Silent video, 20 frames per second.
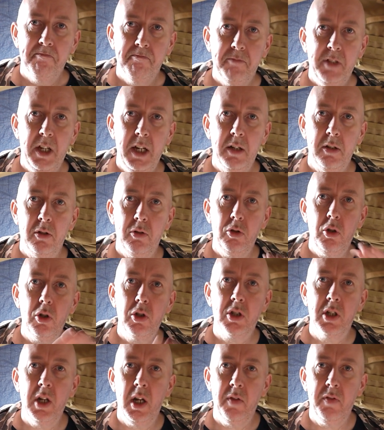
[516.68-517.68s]
yeah,
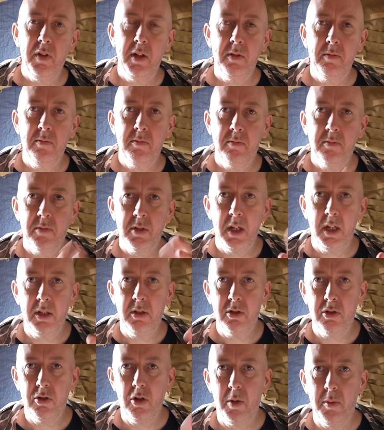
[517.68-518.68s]
Yugoslavian /
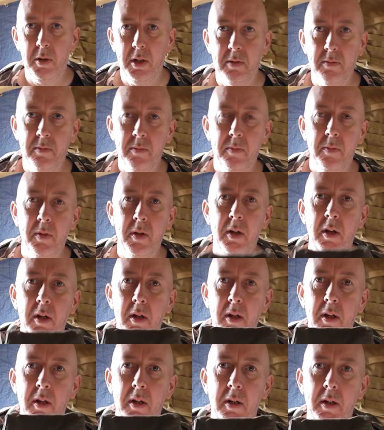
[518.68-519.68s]
Serbian
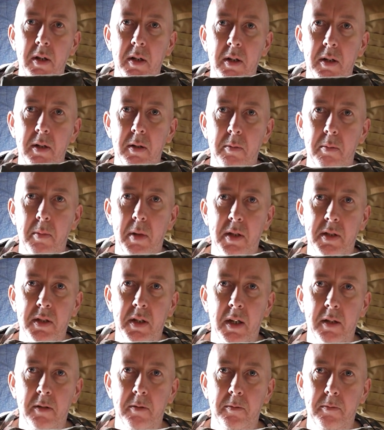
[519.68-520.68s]
mess
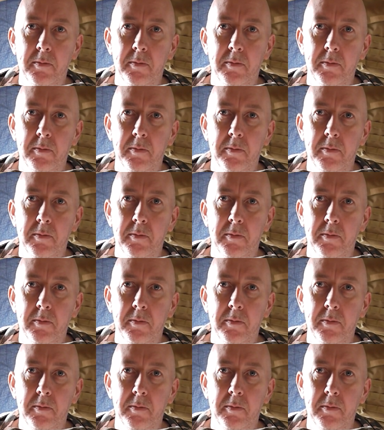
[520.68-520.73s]
kit.